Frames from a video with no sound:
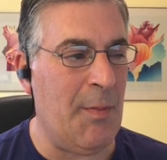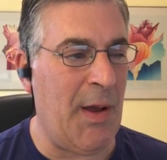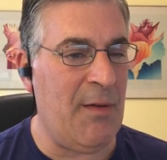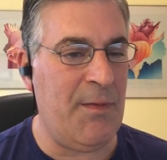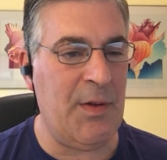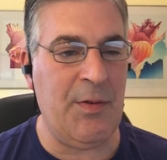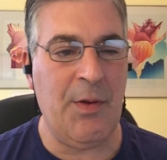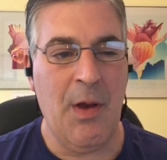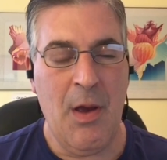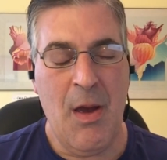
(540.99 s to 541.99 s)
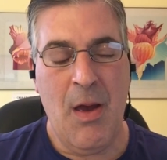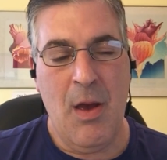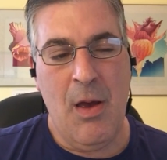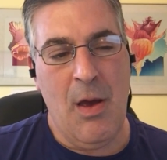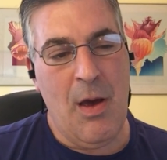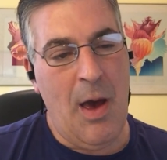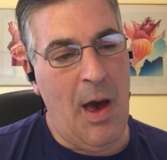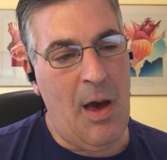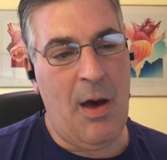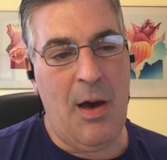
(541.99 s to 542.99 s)
benefits.
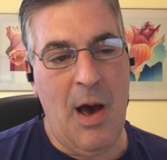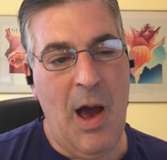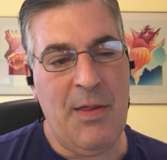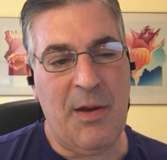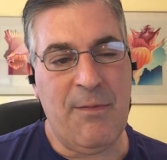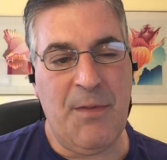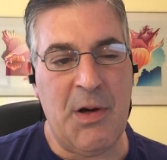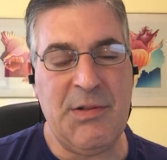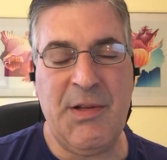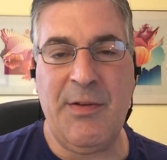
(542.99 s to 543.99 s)
I think first